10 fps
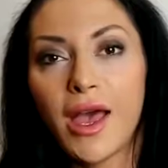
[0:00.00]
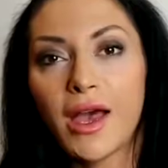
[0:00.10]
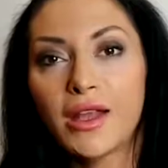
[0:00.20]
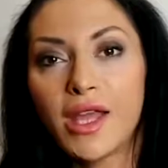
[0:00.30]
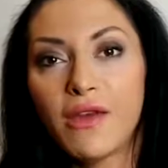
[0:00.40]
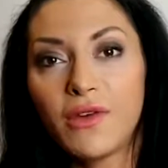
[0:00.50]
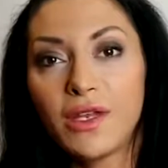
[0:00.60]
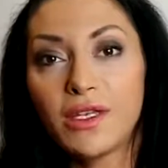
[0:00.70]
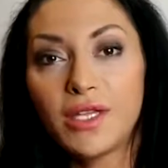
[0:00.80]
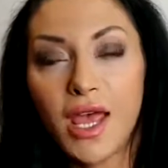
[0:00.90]
and every
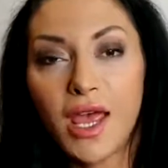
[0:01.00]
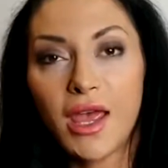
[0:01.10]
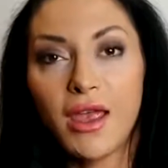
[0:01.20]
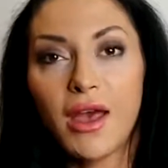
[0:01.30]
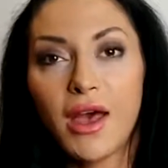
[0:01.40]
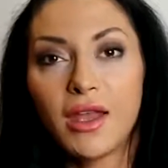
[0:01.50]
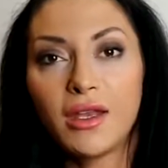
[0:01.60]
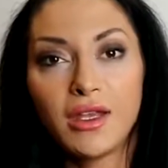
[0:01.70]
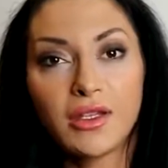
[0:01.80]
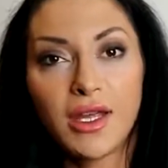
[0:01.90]
day I
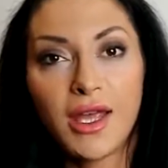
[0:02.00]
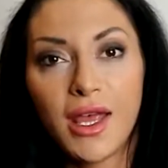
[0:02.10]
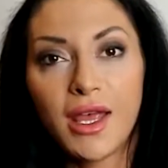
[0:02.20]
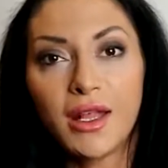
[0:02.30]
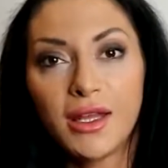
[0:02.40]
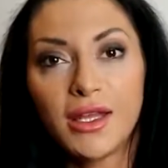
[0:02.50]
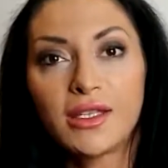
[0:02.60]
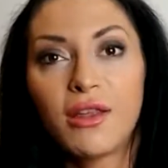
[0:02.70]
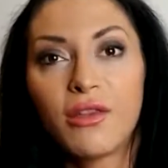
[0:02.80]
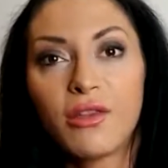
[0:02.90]
need to hit at
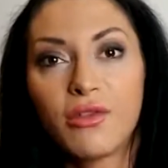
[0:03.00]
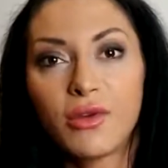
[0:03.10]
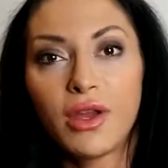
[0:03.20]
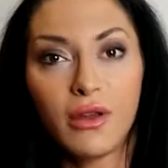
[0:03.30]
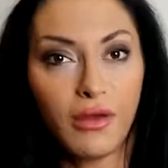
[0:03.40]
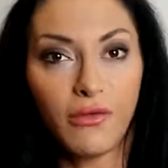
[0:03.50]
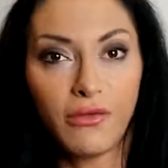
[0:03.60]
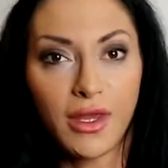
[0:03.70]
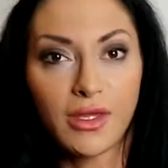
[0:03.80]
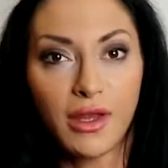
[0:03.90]
least 3
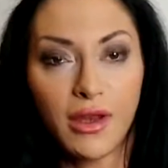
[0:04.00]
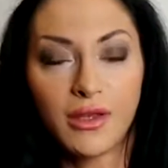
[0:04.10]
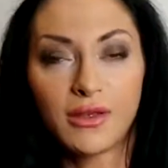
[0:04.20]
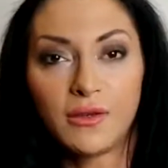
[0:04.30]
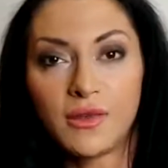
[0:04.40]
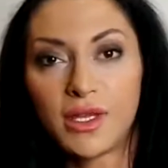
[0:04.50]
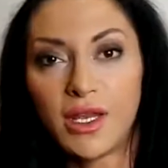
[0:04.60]
of these items.